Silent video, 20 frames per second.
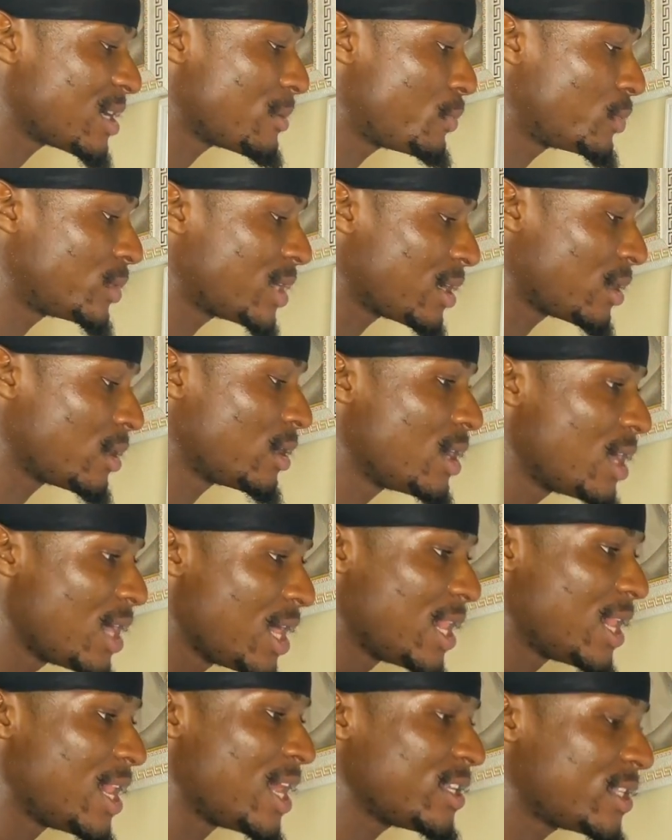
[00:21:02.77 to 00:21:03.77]
now,
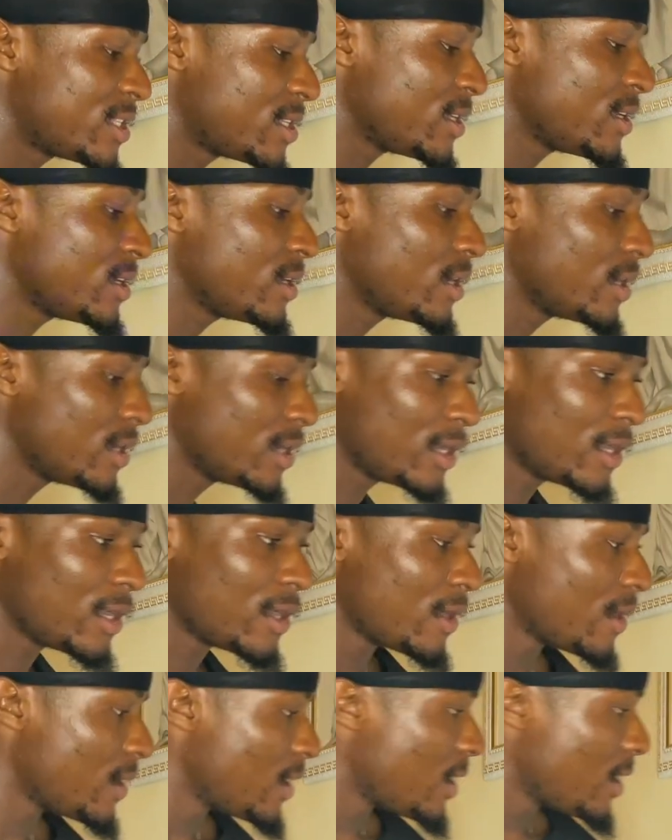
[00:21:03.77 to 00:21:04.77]
let's say
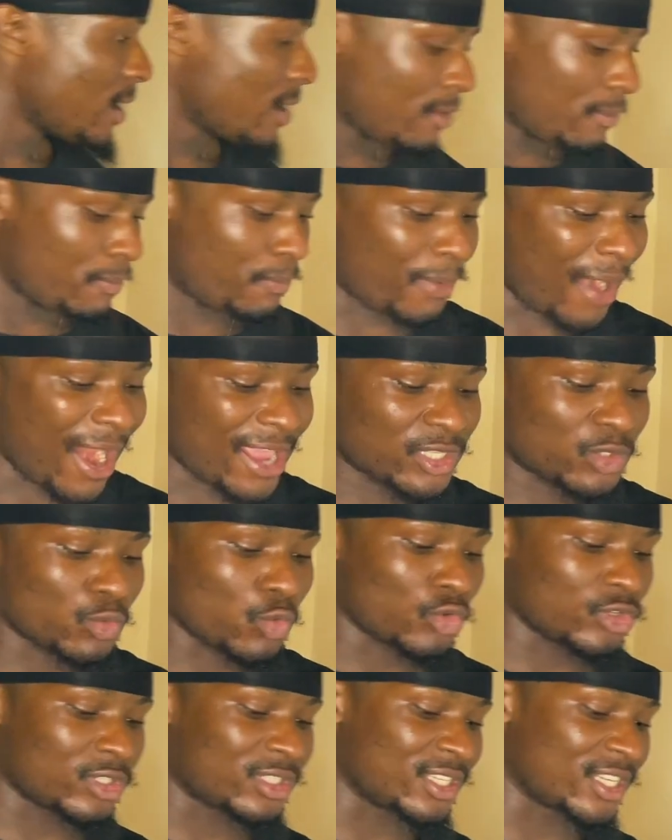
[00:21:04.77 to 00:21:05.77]
price
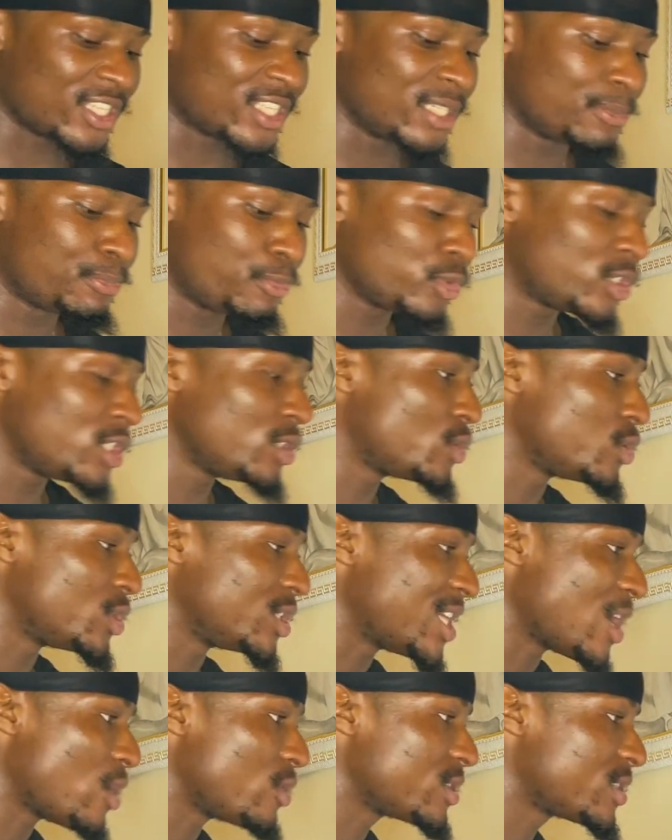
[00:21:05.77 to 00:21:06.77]
was distributing to the
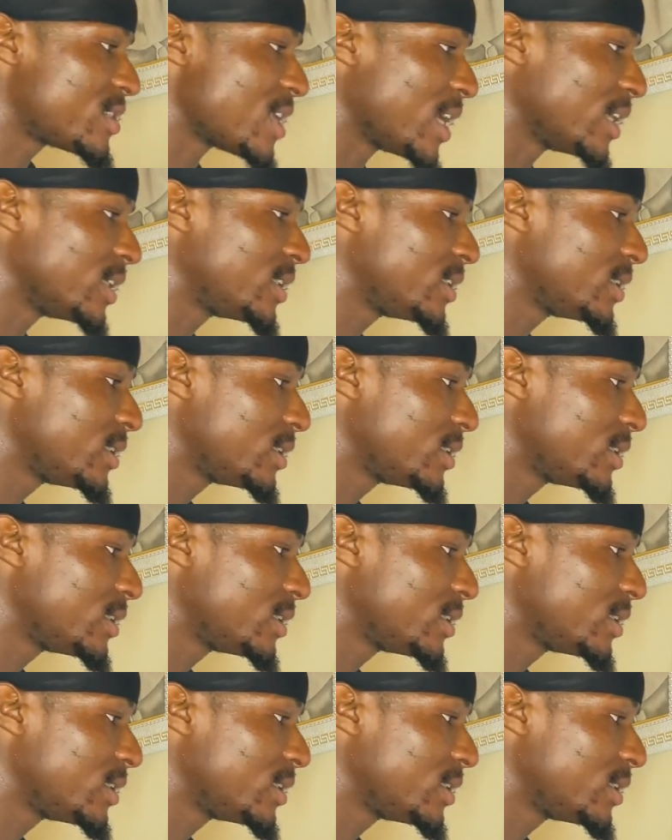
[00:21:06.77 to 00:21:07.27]
downside.